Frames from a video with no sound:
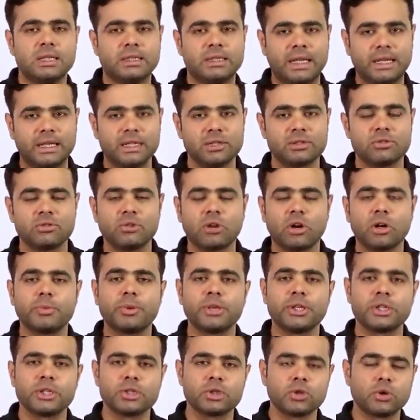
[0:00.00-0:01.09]
that is not
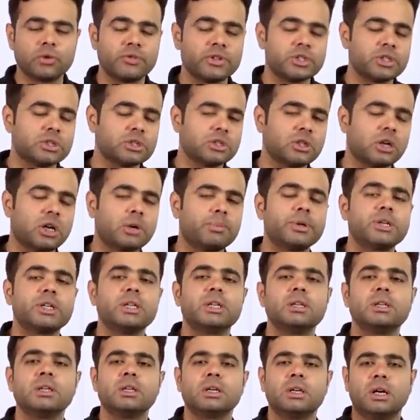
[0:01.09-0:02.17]
pretty sure, which is not
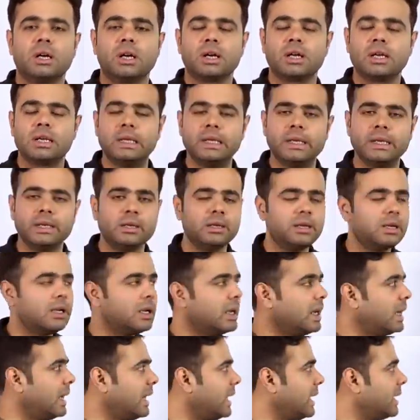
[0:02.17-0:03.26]
pretty uh, clear,
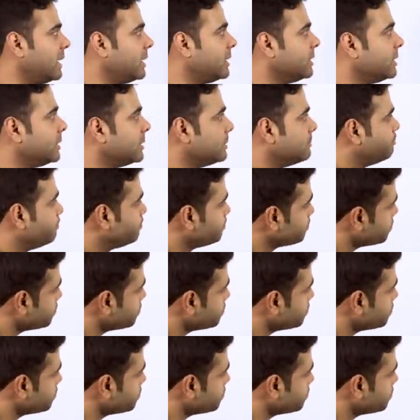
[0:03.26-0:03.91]
and uh,